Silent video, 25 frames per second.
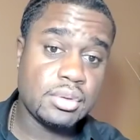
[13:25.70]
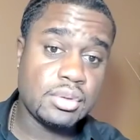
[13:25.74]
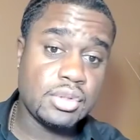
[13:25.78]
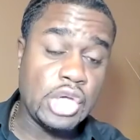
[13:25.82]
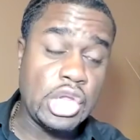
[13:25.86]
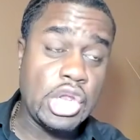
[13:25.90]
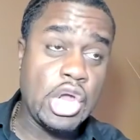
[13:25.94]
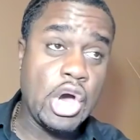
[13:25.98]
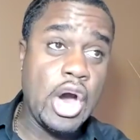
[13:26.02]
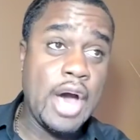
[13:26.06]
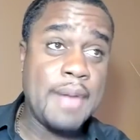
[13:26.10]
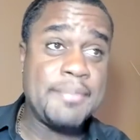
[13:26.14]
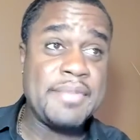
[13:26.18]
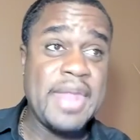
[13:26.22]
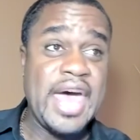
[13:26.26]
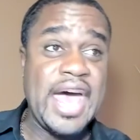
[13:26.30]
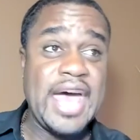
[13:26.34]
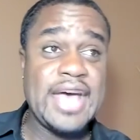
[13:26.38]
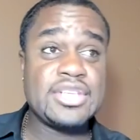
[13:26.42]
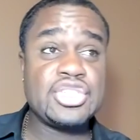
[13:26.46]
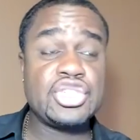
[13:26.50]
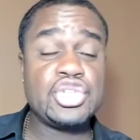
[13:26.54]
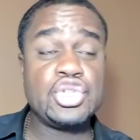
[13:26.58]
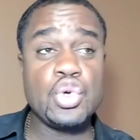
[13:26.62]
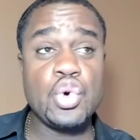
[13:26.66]
You know, I'm
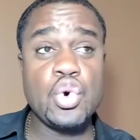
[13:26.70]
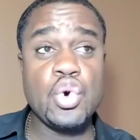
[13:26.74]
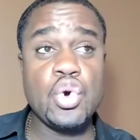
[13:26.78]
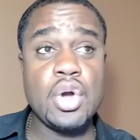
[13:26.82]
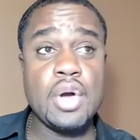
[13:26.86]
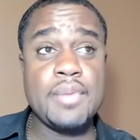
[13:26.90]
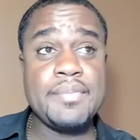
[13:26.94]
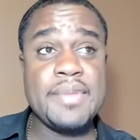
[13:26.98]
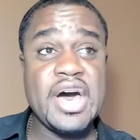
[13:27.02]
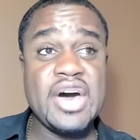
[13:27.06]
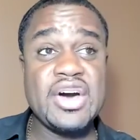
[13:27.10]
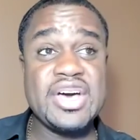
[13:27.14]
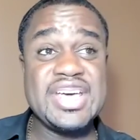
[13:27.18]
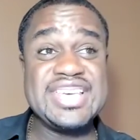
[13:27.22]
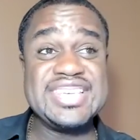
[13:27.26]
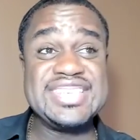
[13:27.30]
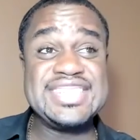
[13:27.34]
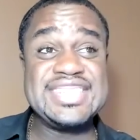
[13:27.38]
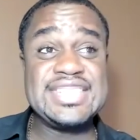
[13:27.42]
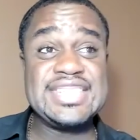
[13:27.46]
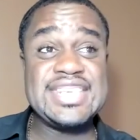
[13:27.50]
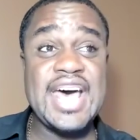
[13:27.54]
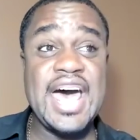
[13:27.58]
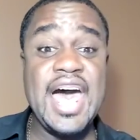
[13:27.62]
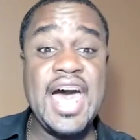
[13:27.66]
not sure about his
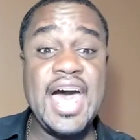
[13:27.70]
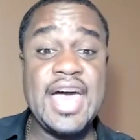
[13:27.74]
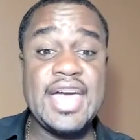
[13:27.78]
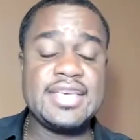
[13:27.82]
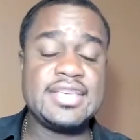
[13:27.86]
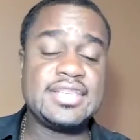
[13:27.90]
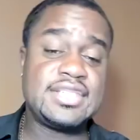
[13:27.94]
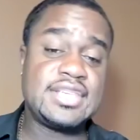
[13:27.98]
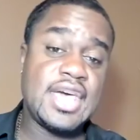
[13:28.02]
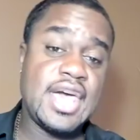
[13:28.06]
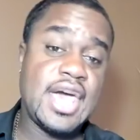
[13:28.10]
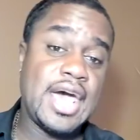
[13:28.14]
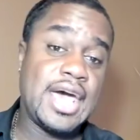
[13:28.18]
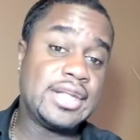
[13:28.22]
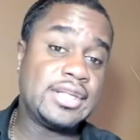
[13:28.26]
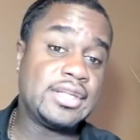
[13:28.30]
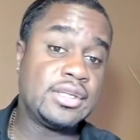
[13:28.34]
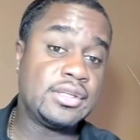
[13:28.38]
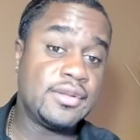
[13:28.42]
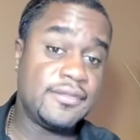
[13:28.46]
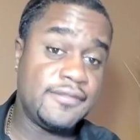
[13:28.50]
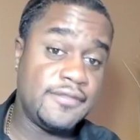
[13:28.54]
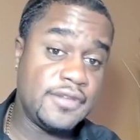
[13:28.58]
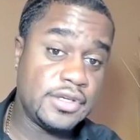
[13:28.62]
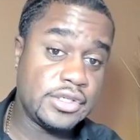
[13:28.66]
size at the
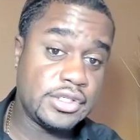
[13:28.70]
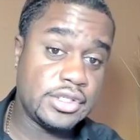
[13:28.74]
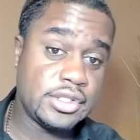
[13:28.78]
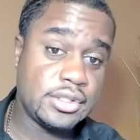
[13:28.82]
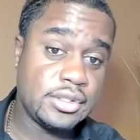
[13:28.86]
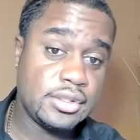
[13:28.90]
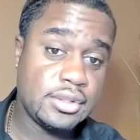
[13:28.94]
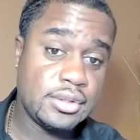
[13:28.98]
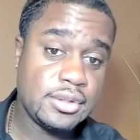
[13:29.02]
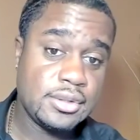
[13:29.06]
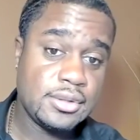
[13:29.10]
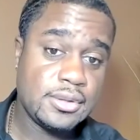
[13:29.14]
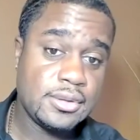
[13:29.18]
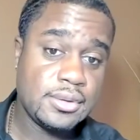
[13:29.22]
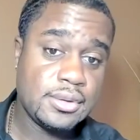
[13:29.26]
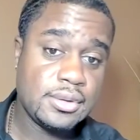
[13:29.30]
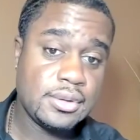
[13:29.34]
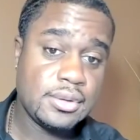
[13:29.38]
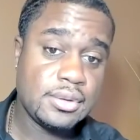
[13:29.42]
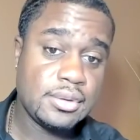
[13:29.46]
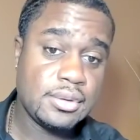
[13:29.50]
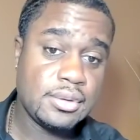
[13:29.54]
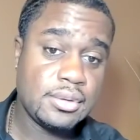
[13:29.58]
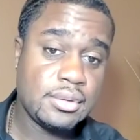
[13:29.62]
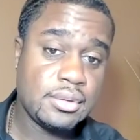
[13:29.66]
division.
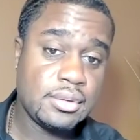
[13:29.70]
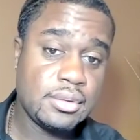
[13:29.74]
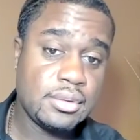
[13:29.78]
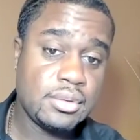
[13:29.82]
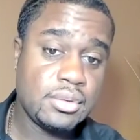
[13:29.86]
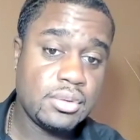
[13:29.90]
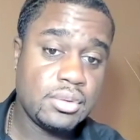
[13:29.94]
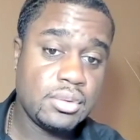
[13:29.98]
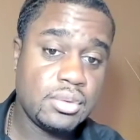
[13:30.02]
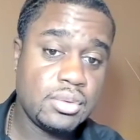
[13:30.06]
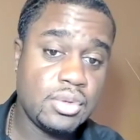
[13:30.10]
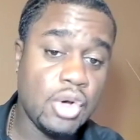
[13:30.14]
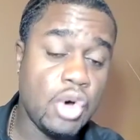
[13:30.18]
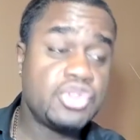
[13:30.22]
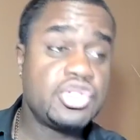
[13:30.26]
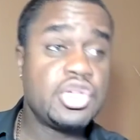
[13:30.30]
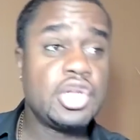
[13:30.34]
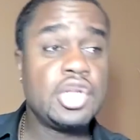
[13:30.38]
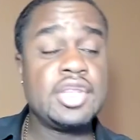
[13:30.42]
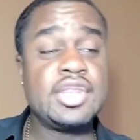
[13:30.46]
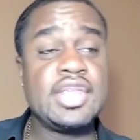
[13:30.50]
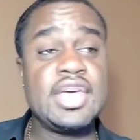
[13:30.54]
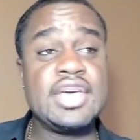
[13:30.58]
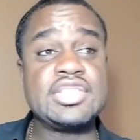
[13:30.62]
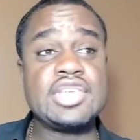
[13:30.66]
Those are
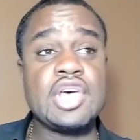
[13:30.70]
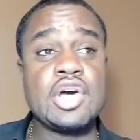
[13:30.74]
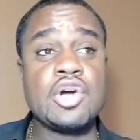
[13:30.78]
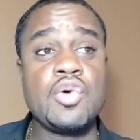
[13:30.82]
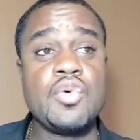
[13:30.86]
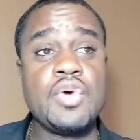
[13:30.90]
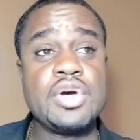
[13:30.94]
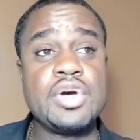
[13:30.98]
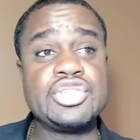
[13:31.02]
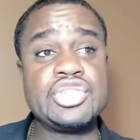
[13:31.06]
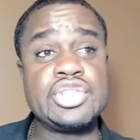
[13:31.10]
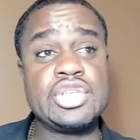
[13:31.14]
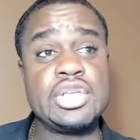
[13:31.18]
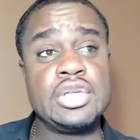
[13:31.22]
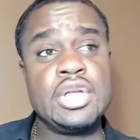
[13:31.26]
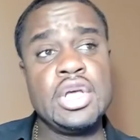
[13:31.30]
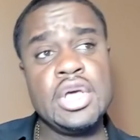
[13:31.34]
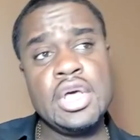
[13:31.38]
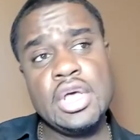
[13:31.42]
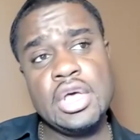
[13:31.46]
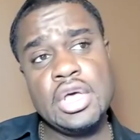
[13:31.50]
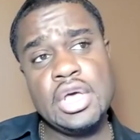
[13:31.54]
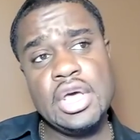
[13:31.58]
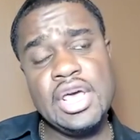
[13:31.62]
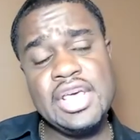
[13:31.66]
the things I question.
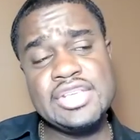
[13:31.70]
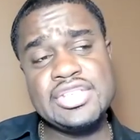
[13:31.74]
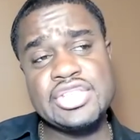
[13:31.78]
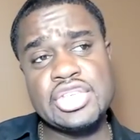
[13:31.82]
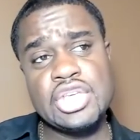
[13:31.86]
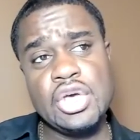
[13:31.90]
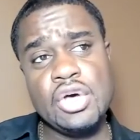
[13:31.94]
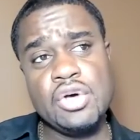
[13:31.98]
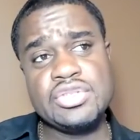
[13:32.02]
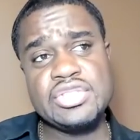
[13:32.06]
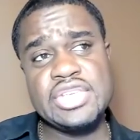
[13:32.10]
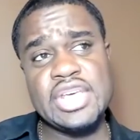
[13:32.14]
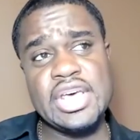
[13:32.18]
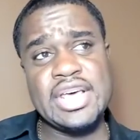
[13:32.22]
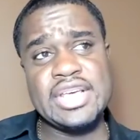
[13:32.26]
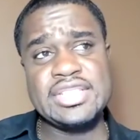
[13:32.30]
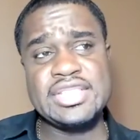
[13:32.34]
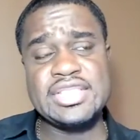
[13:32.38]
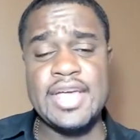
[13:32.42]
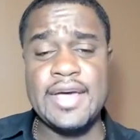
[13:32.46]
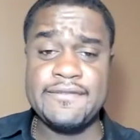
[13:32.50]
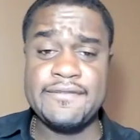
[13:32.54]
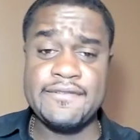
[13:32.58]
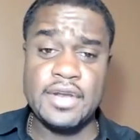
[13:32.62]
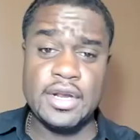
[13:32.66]
His skill set is
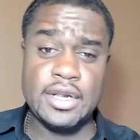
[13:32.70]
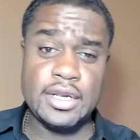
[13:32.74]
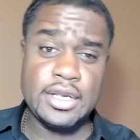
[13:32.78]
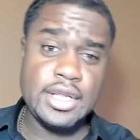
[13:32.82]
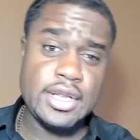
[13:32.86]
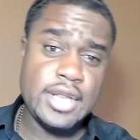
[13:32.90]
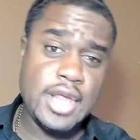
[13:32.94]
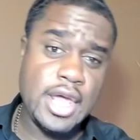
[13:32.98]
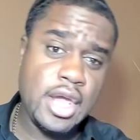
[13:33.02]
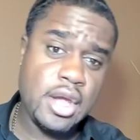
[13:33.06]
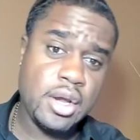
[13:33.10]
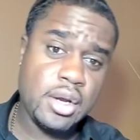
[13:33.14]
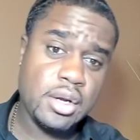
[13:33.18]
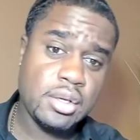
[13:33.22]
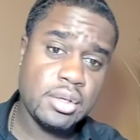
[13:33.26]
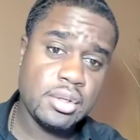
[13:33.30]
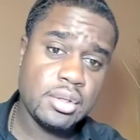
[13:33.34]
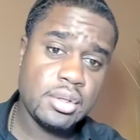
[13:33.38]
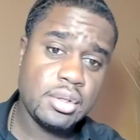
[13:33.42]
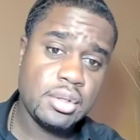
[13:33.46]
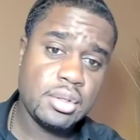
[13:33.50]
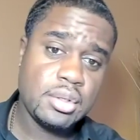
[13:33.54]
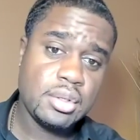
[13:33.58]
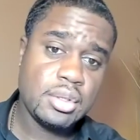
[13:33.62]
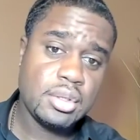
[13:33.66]
definitely there.
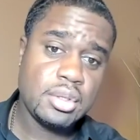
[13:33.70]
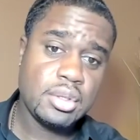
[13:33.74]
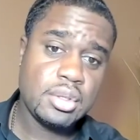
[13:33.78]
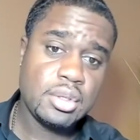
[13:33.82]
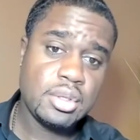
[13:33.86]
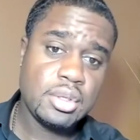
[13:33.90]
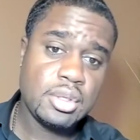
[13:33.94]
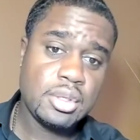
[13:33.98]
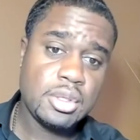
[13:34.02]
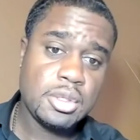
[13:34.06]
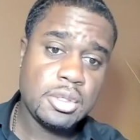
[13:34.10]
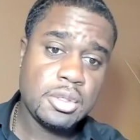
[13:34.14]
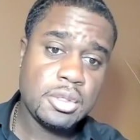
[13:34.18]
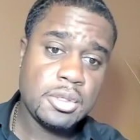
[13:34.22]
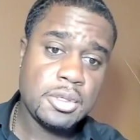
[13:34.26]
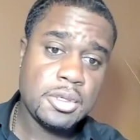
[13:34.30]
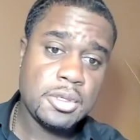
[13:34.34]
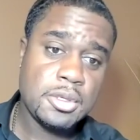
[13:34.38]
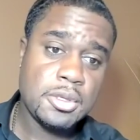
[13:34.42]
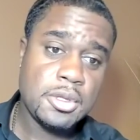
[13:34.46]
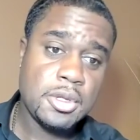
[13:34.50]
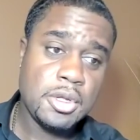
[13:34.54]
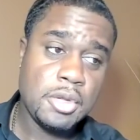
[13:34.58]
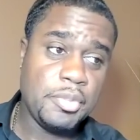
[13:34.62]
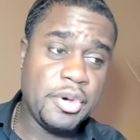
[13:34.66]

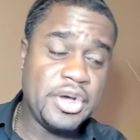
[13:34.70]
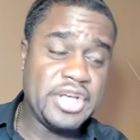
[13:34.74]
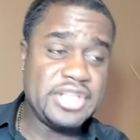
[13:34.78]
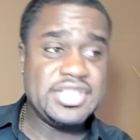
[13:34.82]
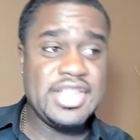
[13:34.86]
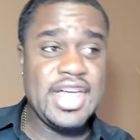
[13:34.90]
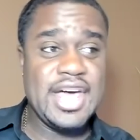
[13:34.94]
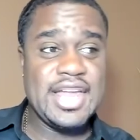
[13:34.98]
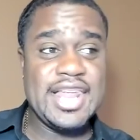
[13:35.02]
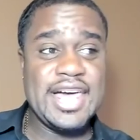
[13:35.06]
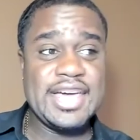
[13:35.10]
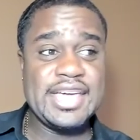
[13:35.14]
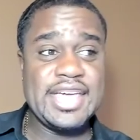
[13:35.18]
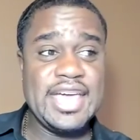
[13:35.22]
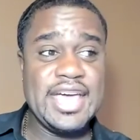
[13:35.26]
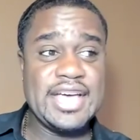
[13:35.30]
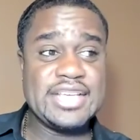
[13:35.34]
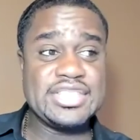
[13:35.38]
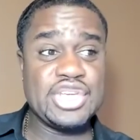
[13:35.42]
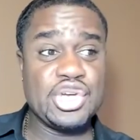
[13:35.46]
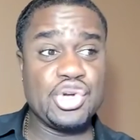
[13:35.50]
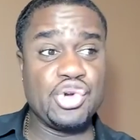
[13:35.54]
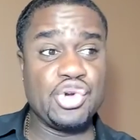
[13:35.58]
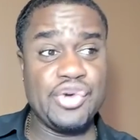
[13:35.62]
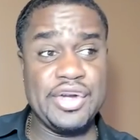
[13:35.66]
But it's not like he
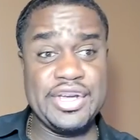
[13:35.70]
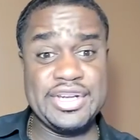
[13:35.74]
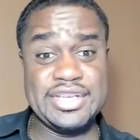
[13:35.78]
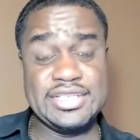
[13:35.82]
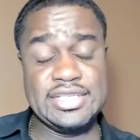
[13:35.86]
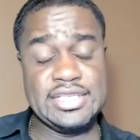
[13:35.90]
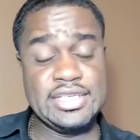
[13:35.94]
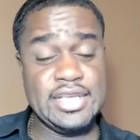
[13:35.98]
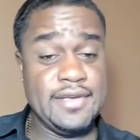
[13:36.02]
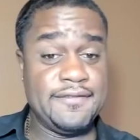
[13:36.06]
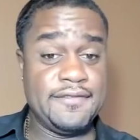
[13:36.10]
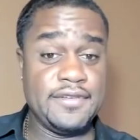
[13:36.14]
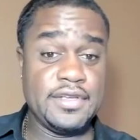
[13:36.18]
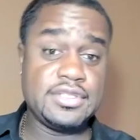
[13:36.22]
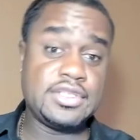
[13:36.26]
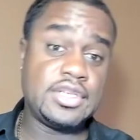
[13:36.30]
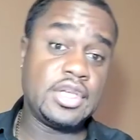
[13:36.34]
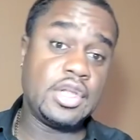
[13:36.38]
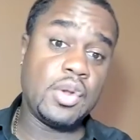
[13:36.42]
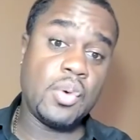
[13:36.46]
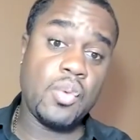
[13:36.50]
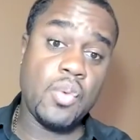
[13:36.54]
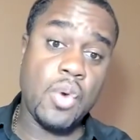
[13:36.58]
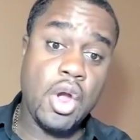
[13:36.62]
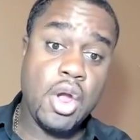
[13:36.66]
has the greatest defense
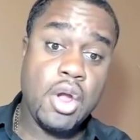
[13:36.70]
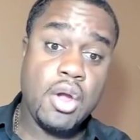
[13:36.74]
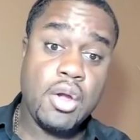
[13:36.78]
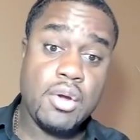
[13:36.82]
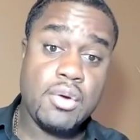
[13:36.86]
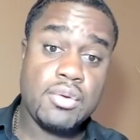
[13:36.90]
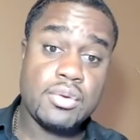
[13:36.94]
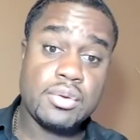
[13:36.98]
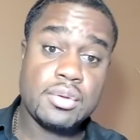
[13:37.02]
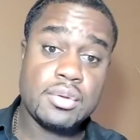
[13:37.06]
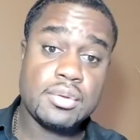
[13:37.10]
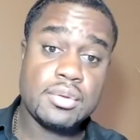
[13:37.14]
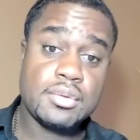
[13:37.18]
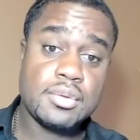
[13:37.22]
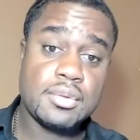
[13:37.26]
in the world.